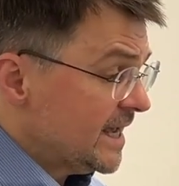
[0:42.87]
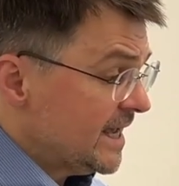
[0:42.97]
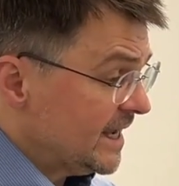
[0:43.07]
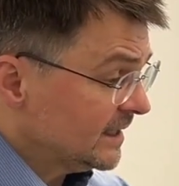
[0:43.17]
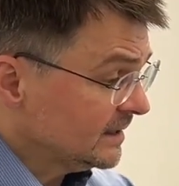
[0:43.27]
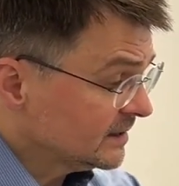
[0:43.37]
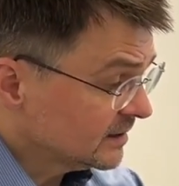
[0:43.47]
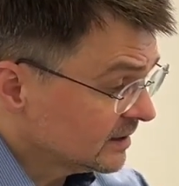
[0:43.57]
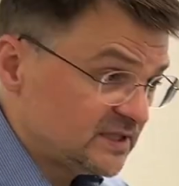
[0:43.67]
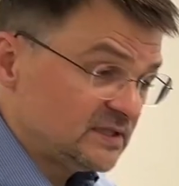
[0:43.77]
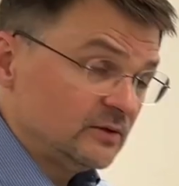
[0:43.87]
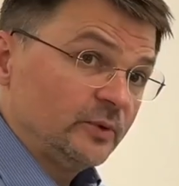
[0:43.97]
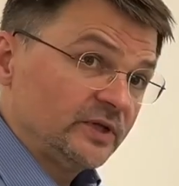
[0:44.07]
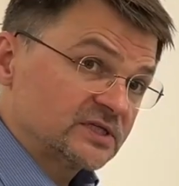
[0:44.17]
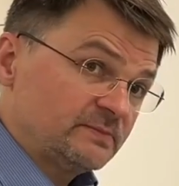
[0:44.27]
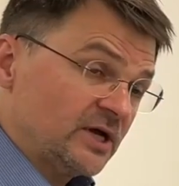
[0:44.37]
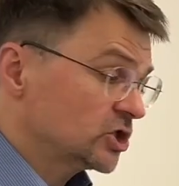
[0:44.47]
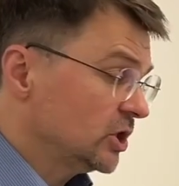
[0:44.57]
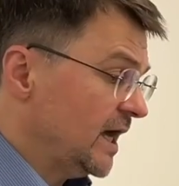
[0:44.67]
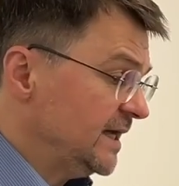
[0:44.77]
and with a
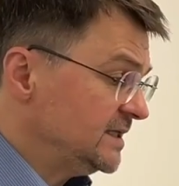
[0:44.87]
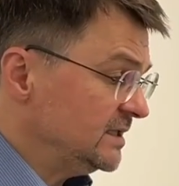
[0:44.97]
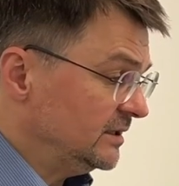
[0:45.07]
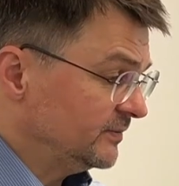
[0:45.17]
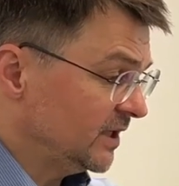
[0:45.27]
special ID.